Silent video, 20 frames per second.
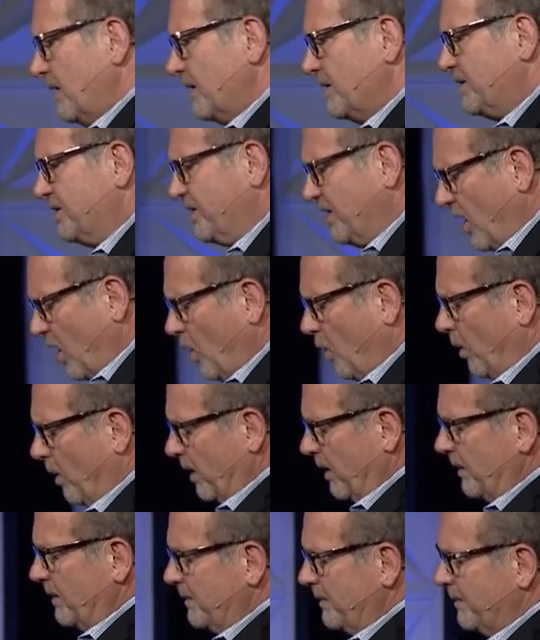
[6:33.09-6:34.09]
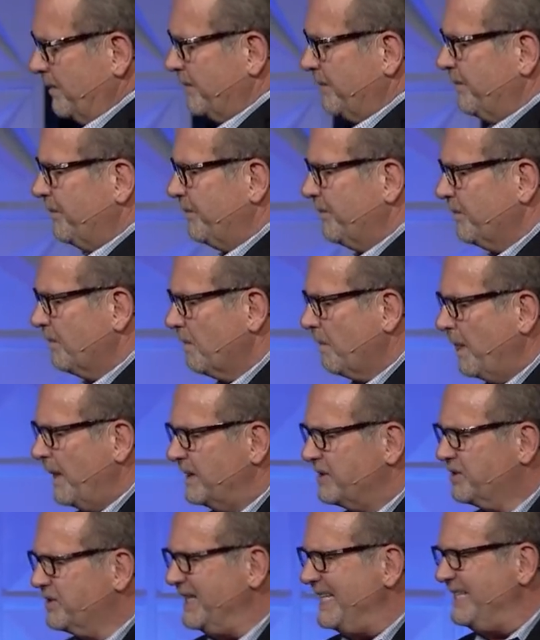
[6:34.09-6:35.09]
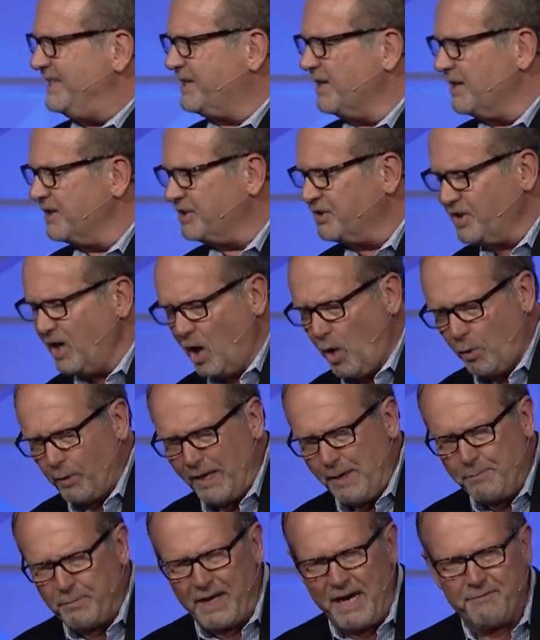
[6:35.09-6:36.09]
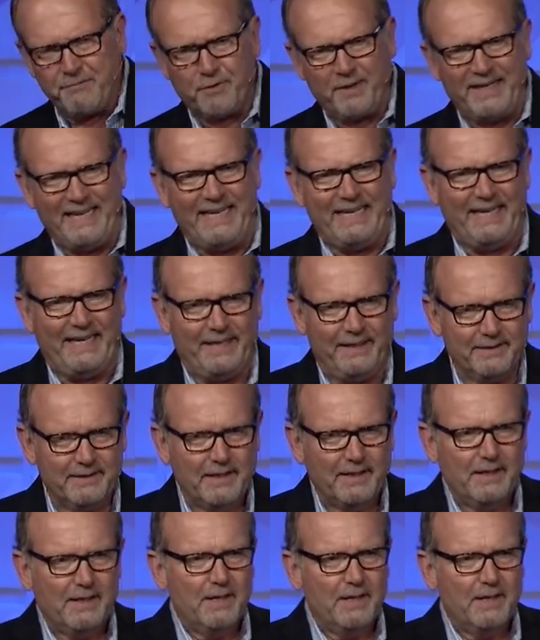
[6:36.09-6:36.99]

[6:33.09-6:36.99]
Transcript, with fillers: sower, seed to the sower, and bread for eating.